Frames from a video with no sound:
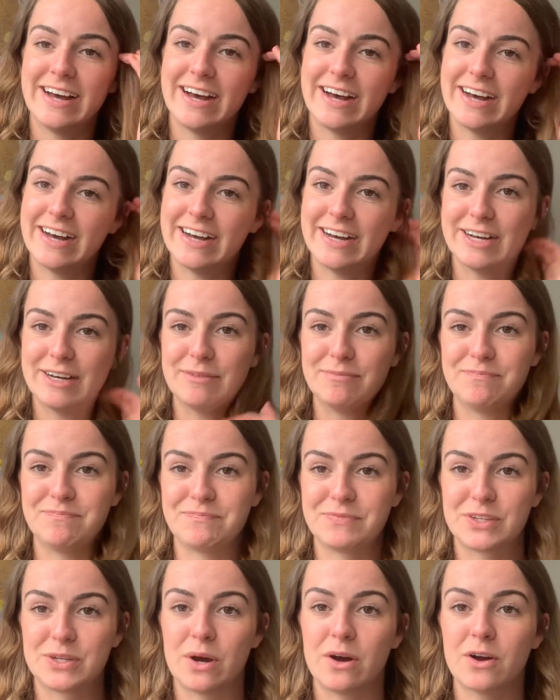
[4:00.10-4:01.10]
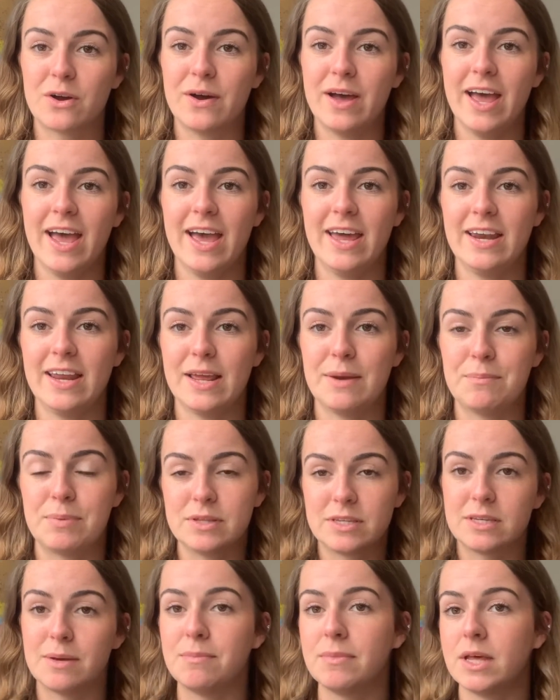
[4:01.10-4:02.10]
So I'll go ahead and put
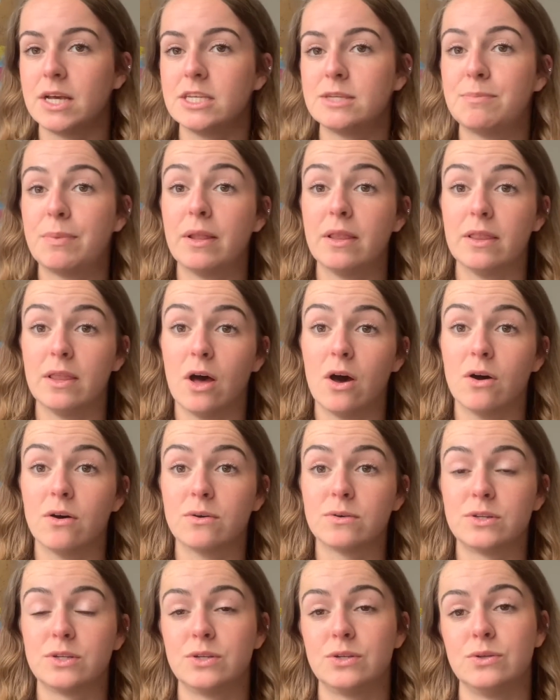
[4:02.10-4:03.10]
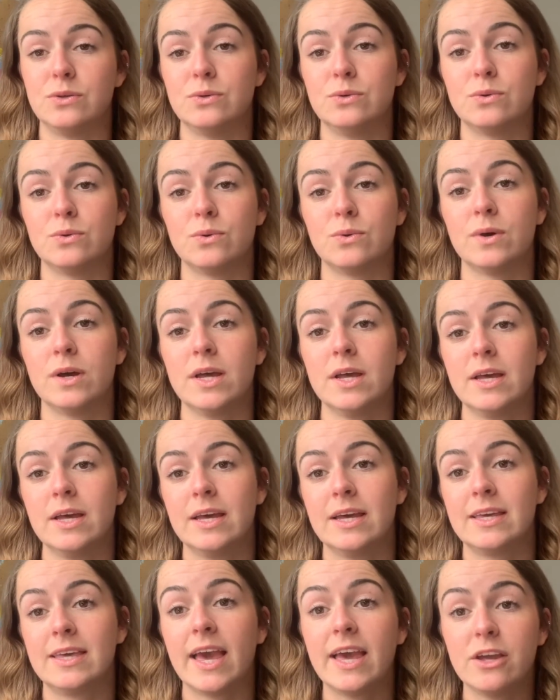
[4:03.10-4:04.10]
some links below to
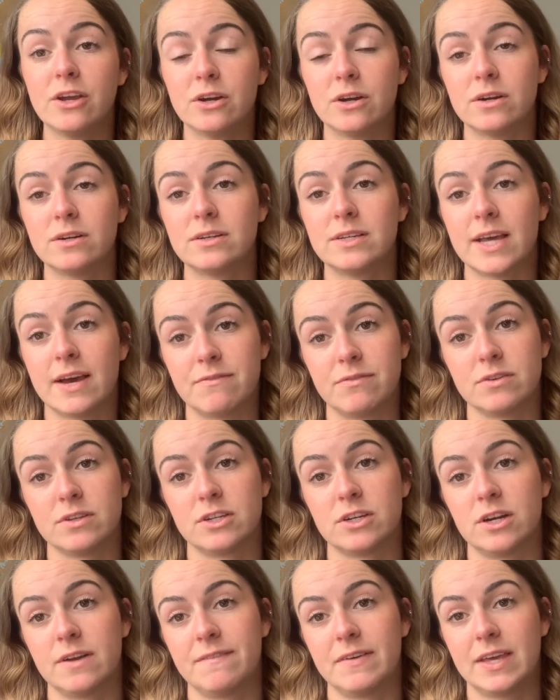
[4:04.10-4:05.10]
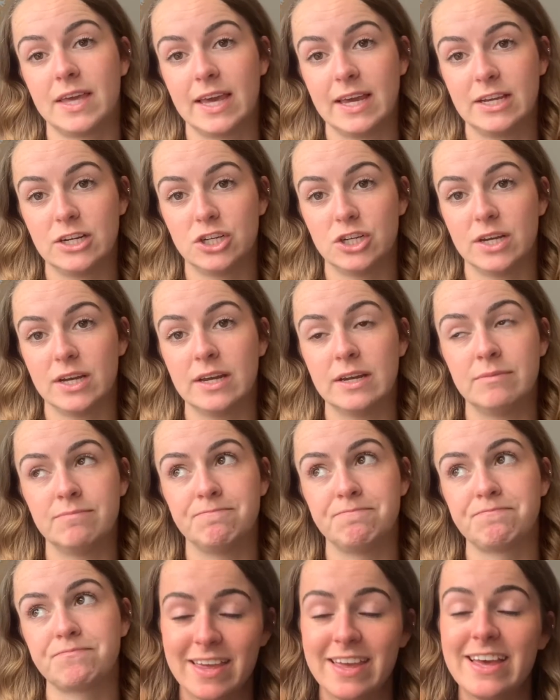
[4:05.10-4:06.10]
get your TEFL certification.
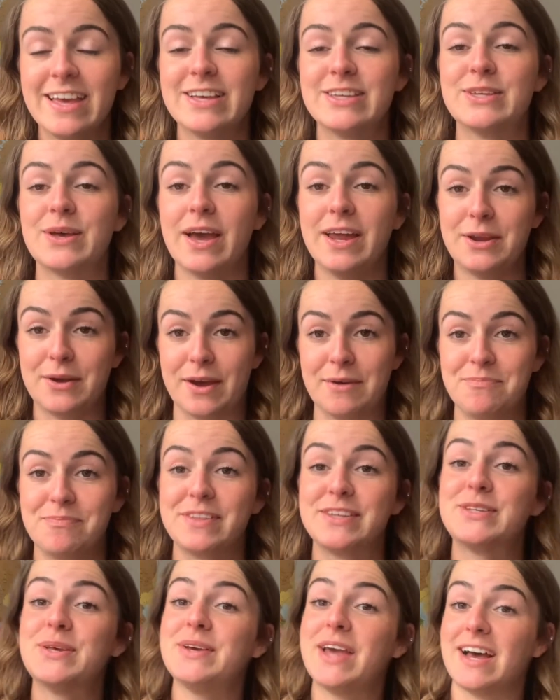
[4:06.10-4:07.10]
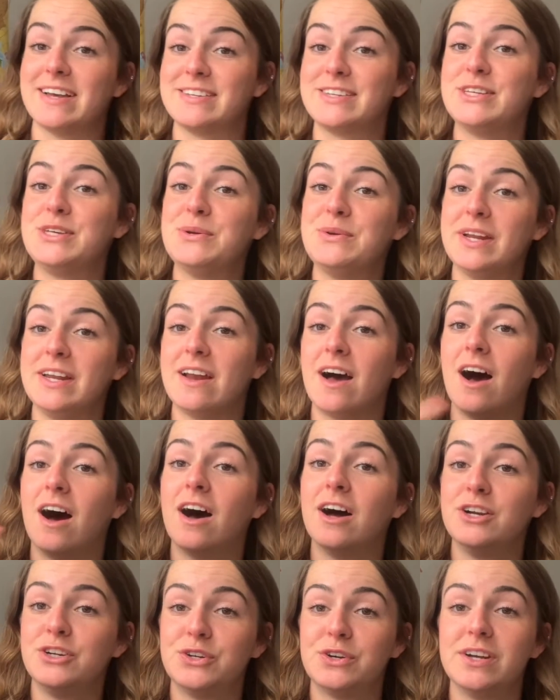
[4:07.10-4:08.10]
So anyway, so yes, you need a
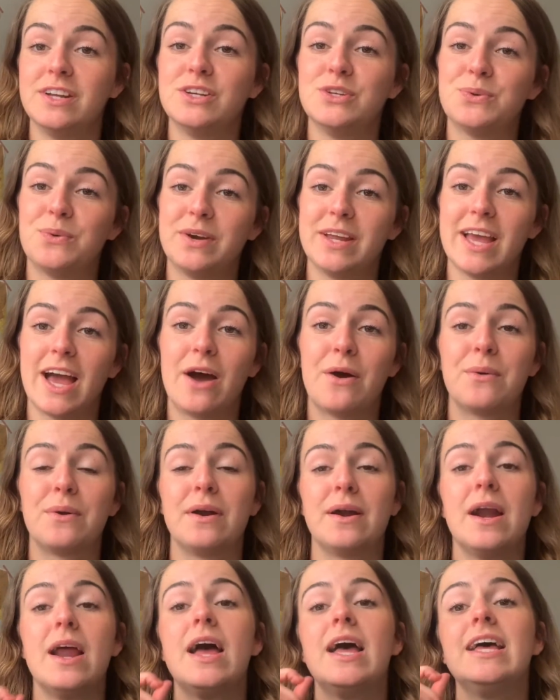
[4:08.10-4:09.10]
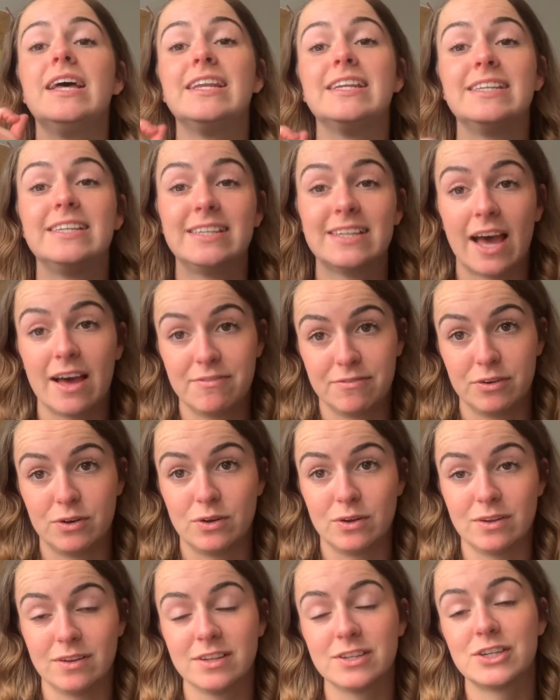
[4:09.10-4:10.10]
120-hour
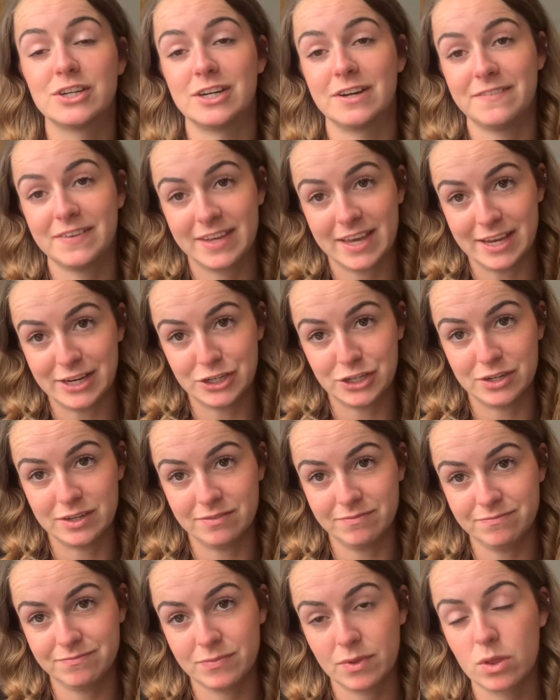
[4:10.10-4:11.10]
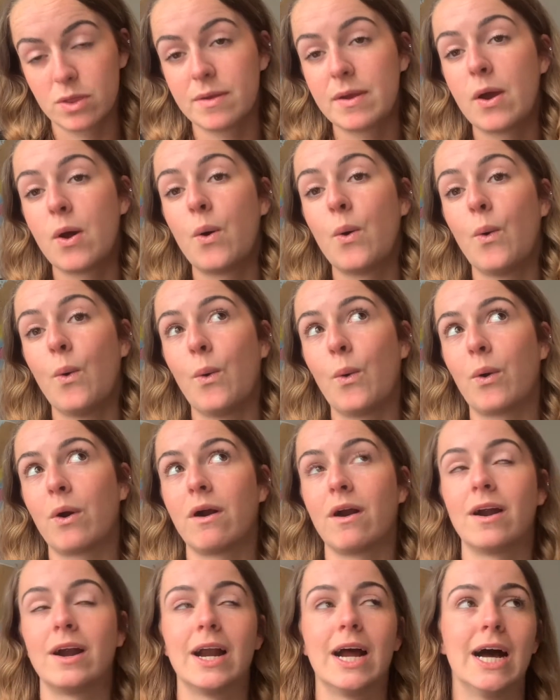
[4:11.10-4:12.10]
TEFL certification
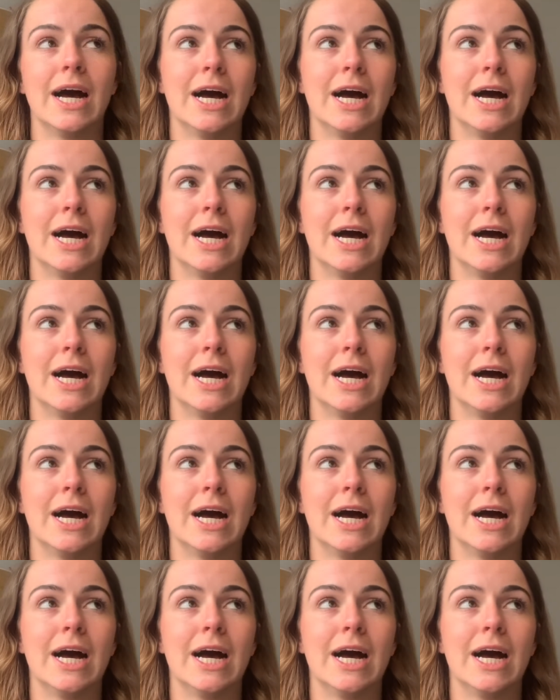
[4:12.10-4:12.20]
or